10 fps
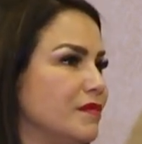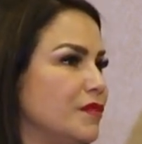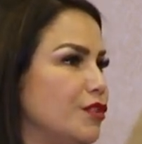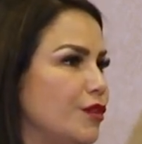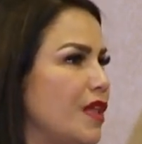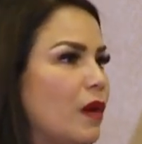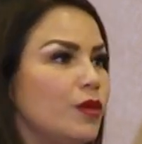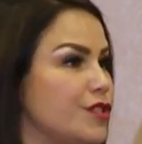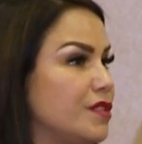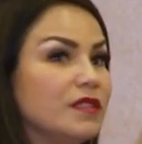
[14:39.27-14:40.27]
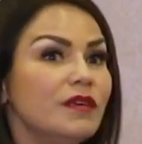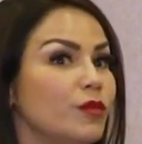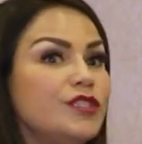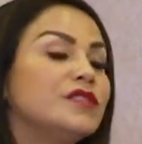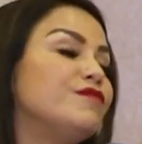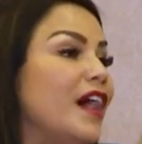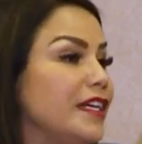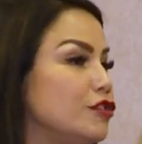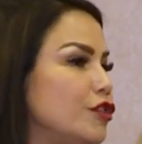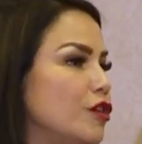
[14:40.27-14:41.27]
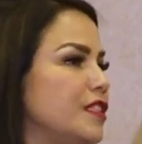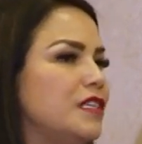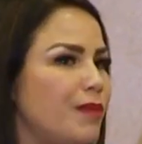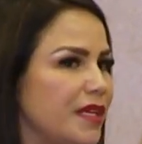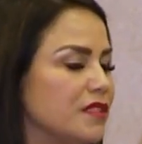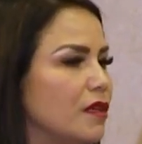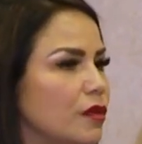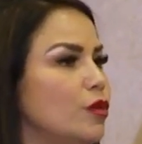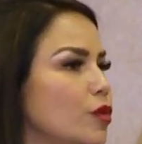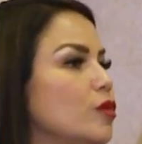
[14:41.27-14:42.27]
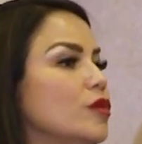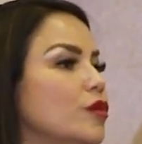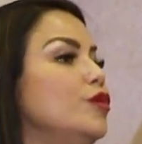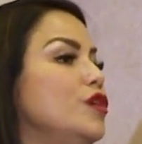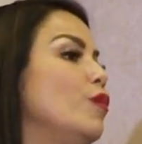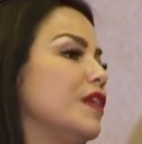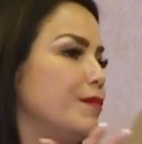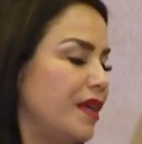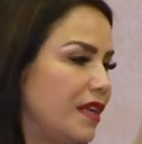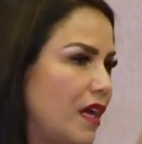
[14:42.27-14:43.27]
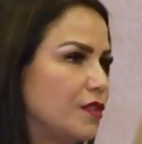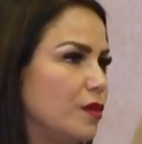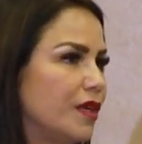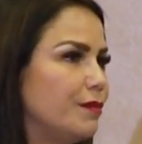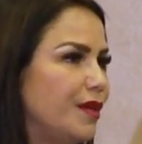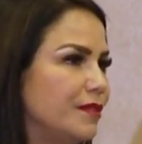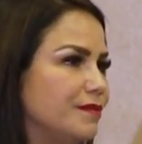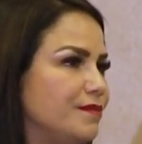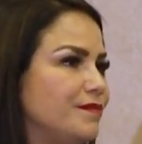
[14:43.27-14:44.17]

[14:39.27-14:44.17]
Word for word: to do that, which is, which is fine too. It depends on who, who you want to be and how you want to be.